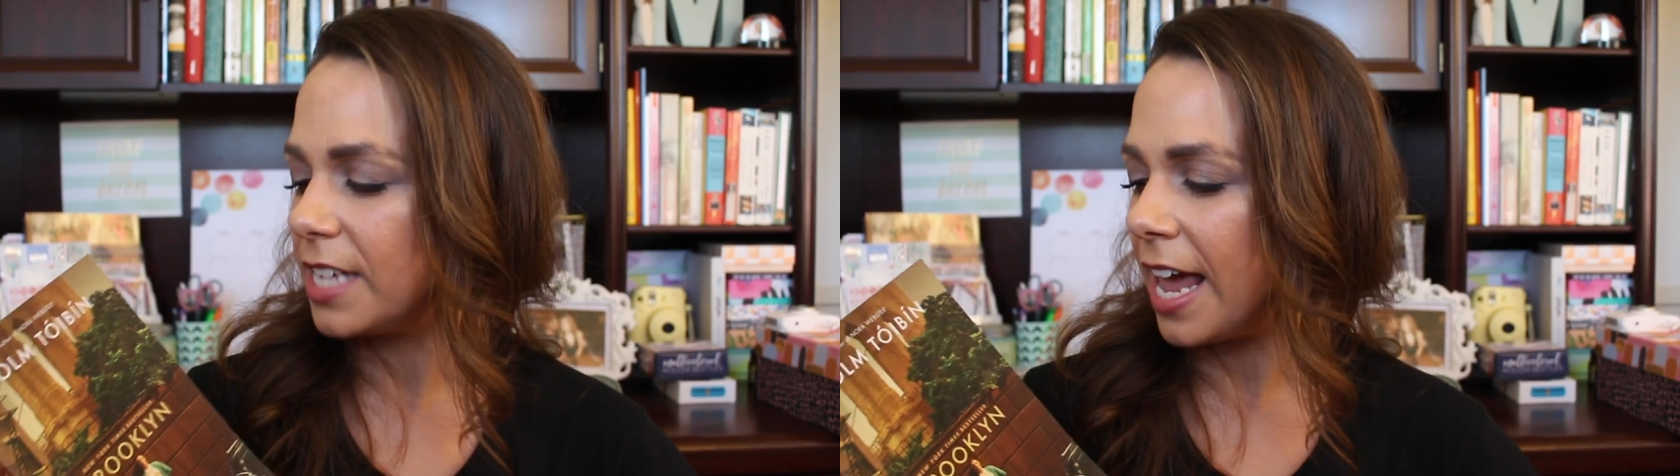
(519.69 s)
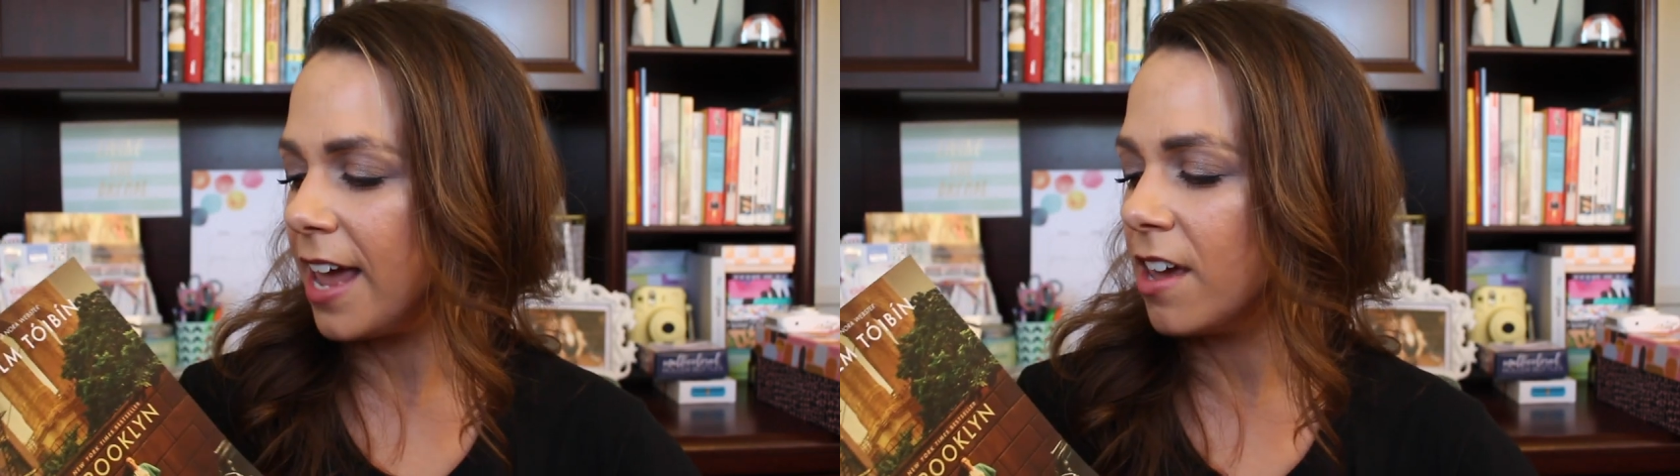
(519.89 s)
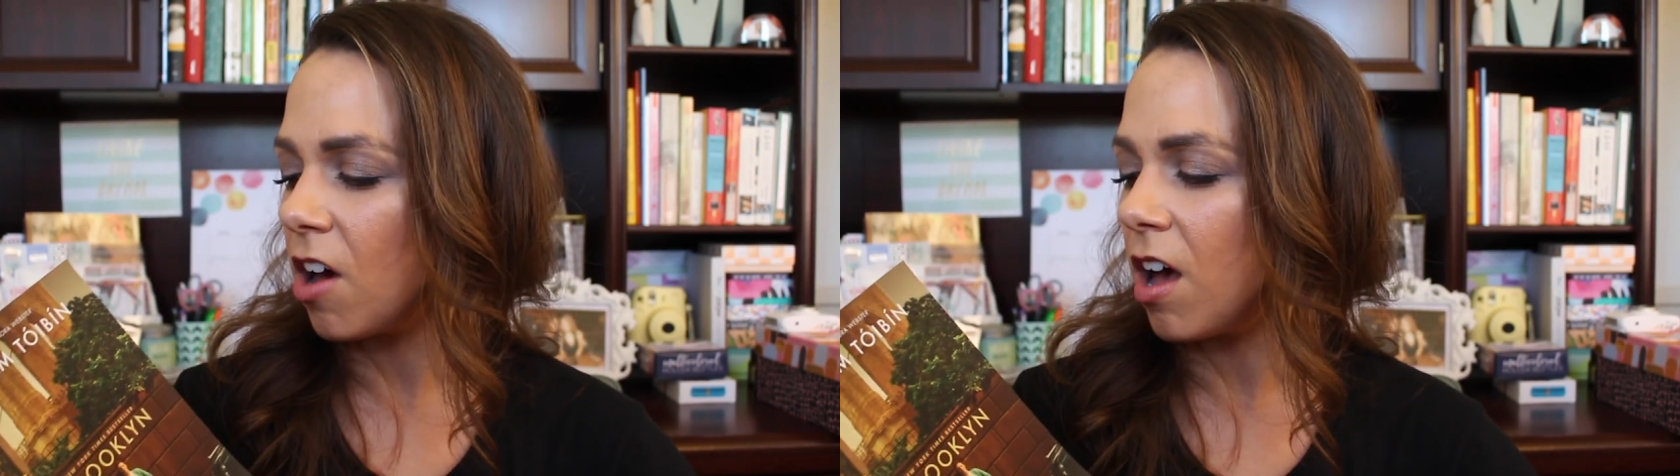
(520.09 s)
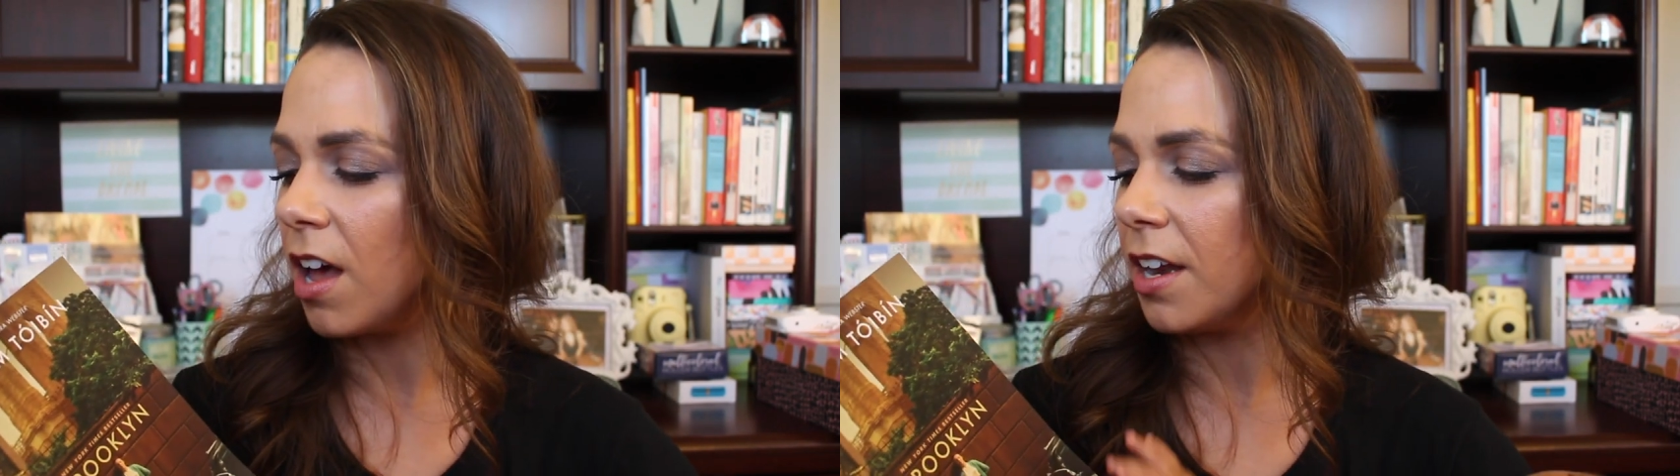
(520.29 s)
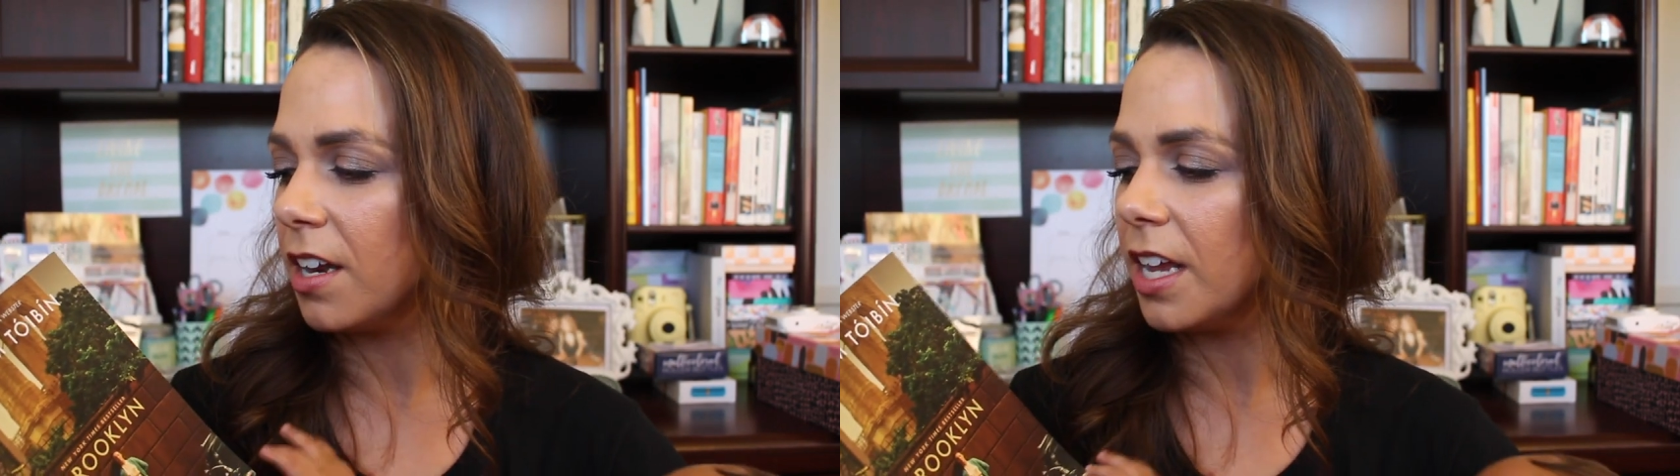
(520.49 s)
take
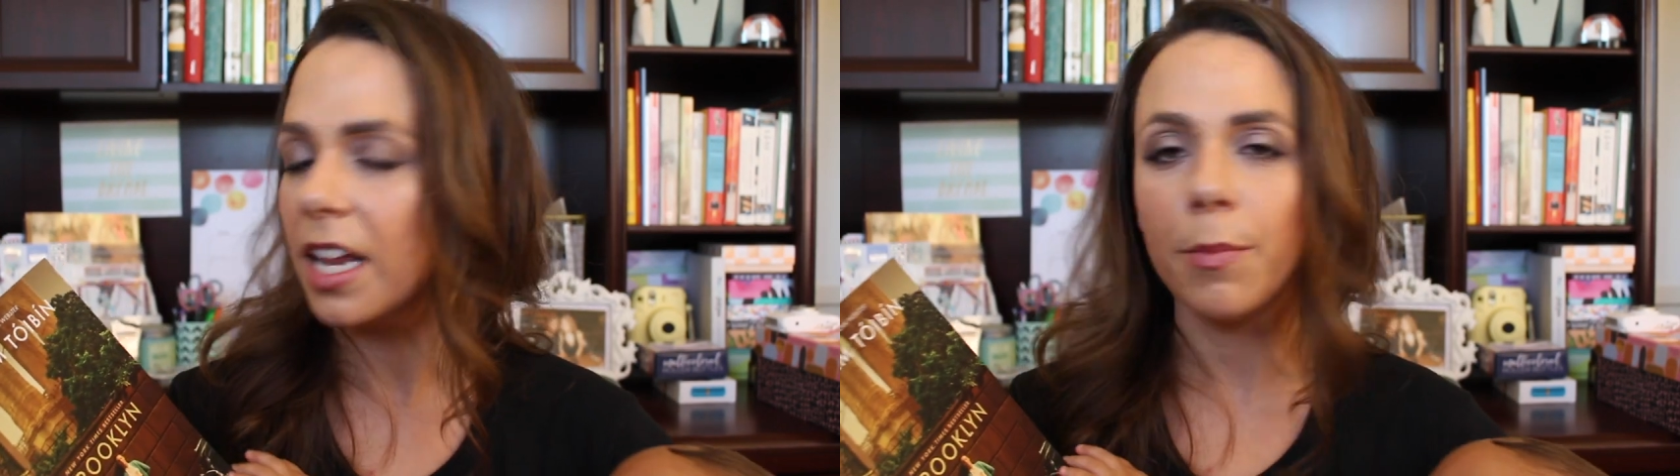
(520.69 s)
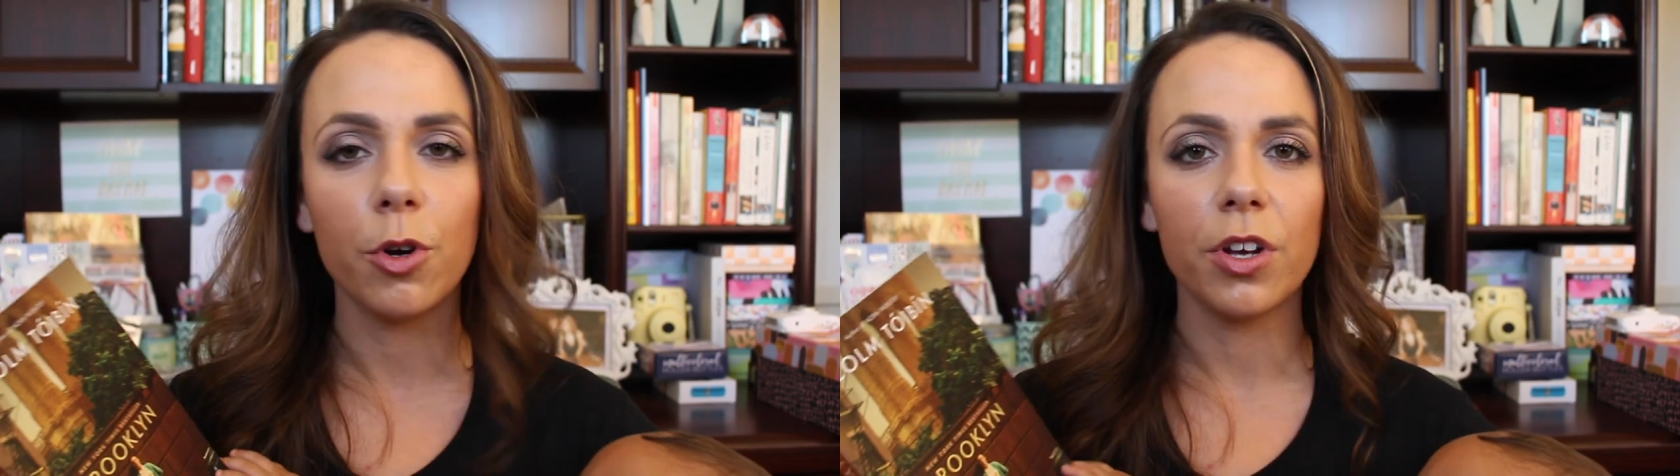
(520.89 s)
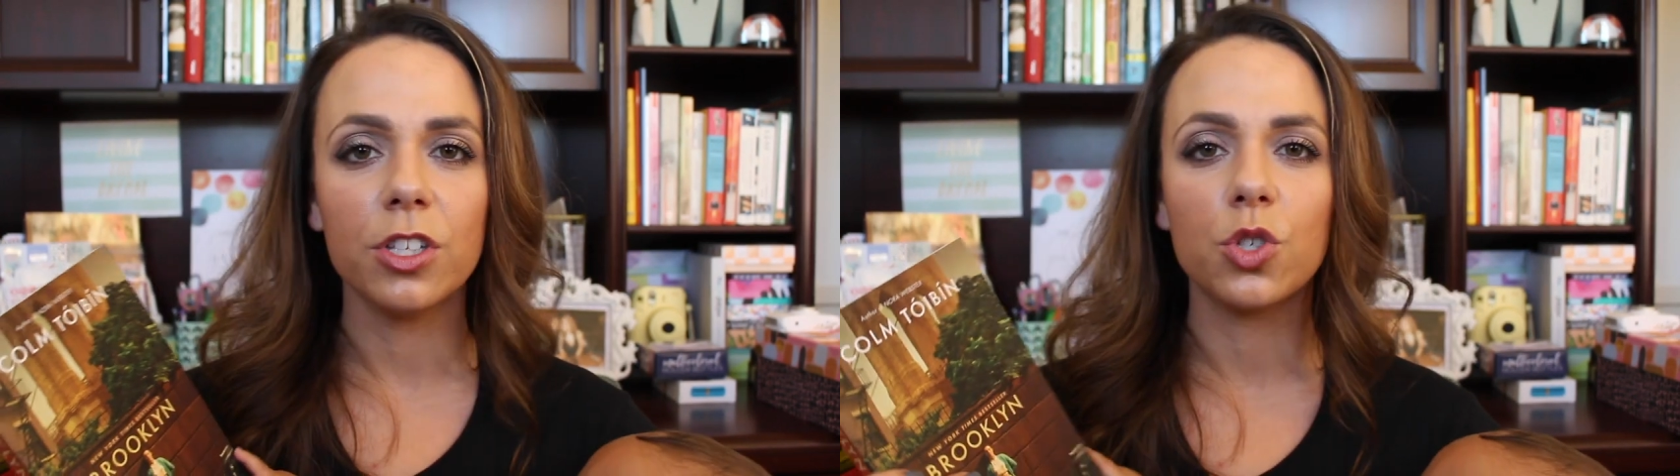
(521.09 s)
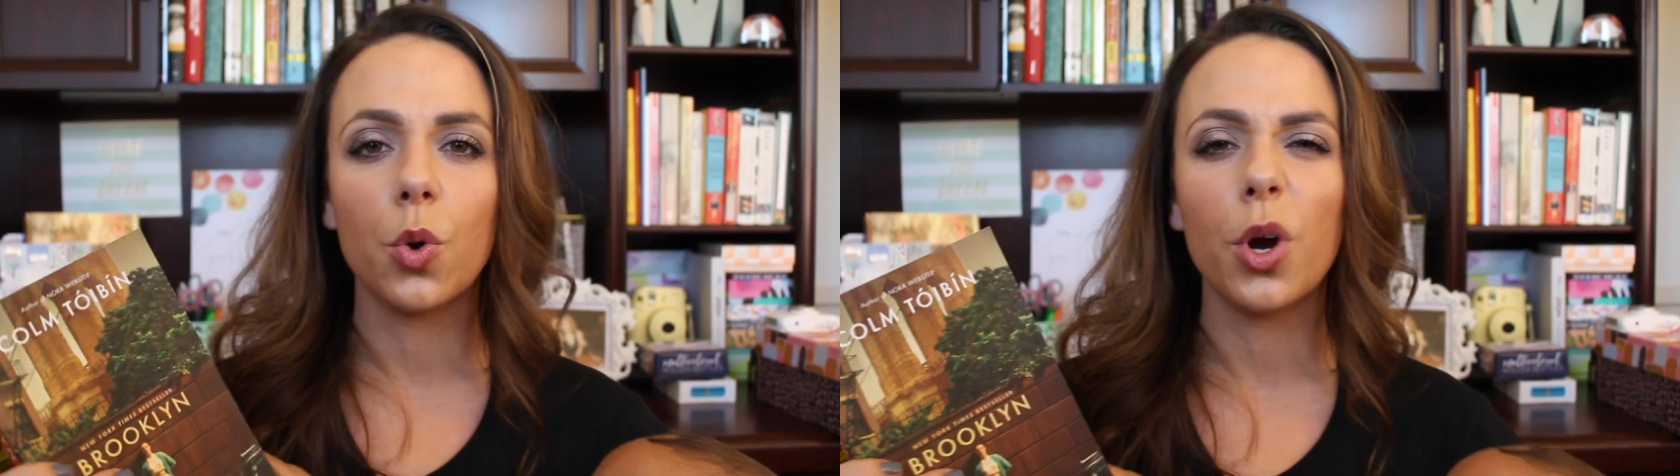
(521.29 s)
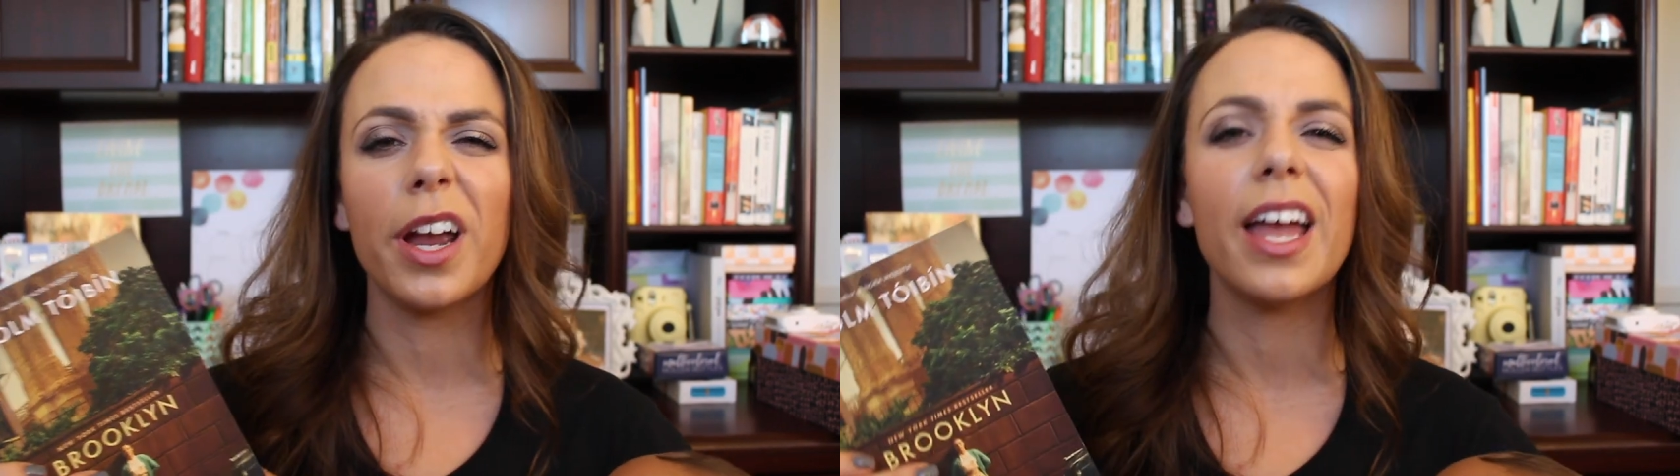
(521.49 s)
on an immigrant story,